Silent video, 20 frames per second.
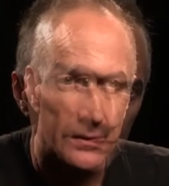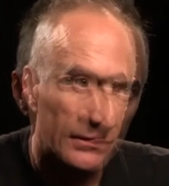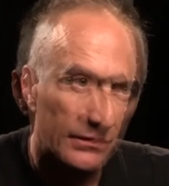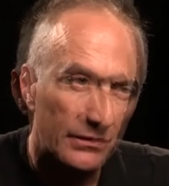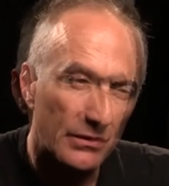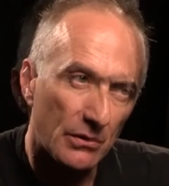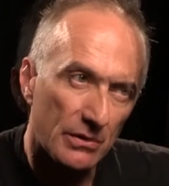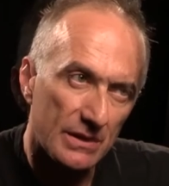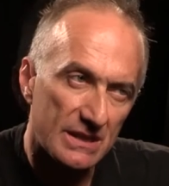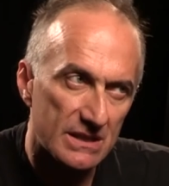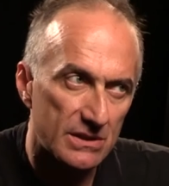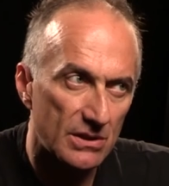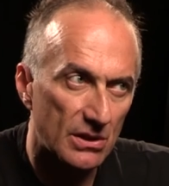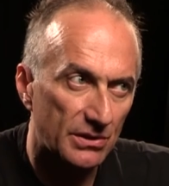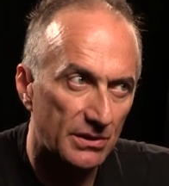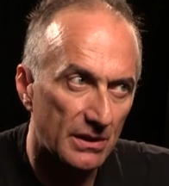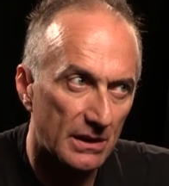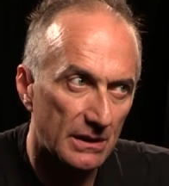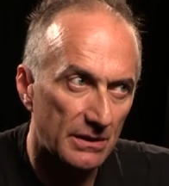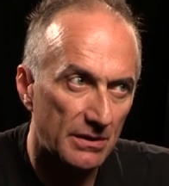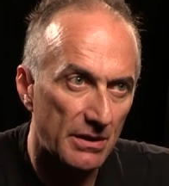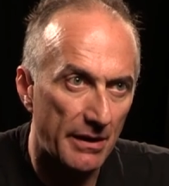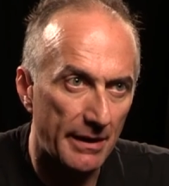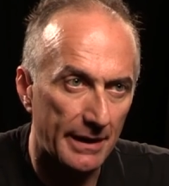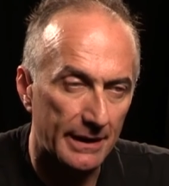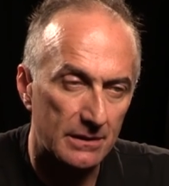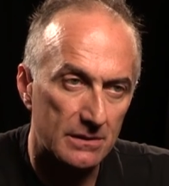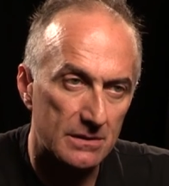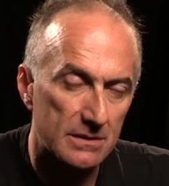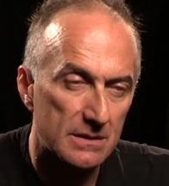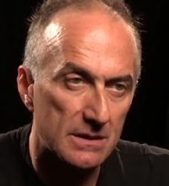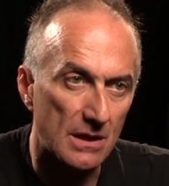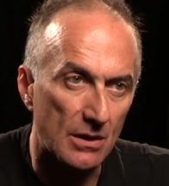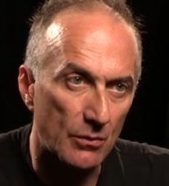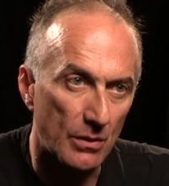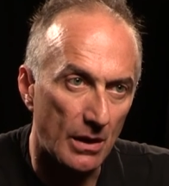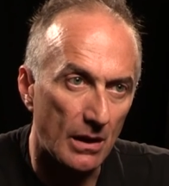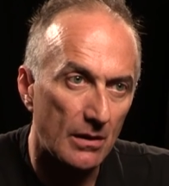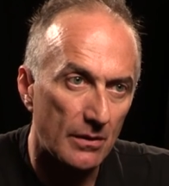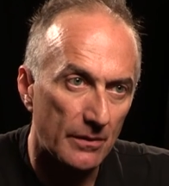So it's not a direct
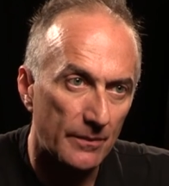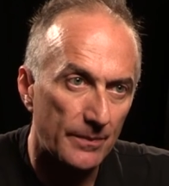sequel